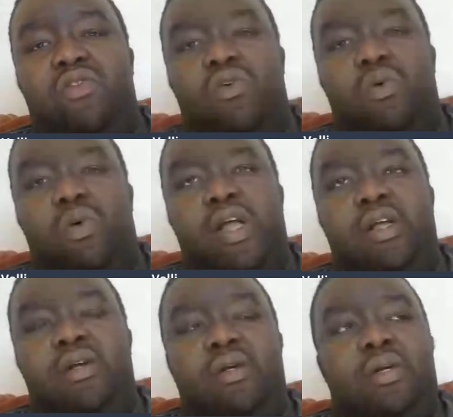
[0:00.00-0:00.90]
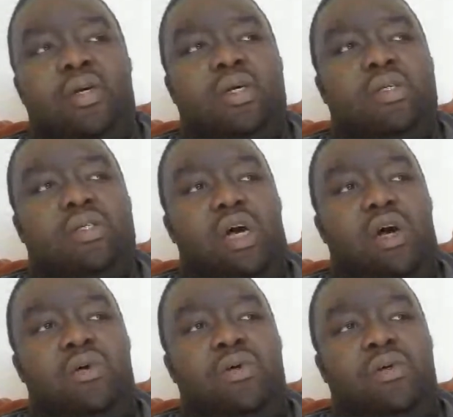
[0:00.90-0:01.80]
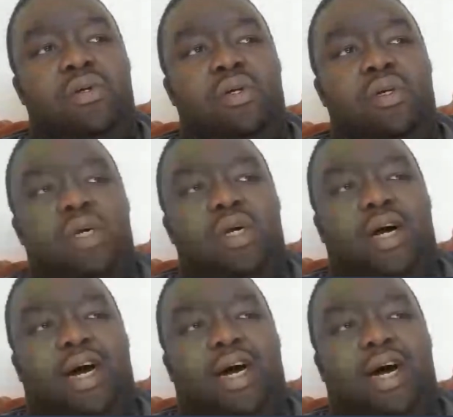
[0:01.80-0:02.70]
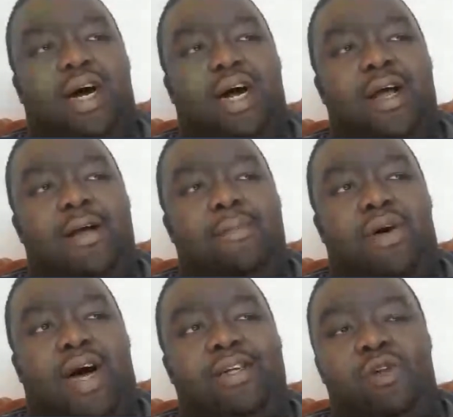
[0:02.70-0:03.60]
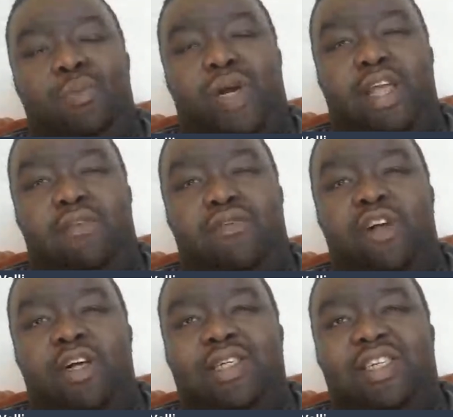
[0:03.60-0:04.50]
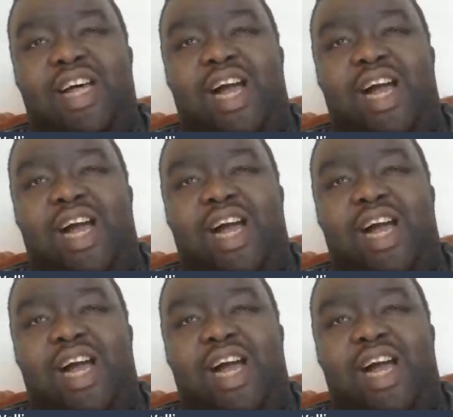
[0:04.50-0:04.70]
I do believe Saka will get his opportunity on the left-hand side.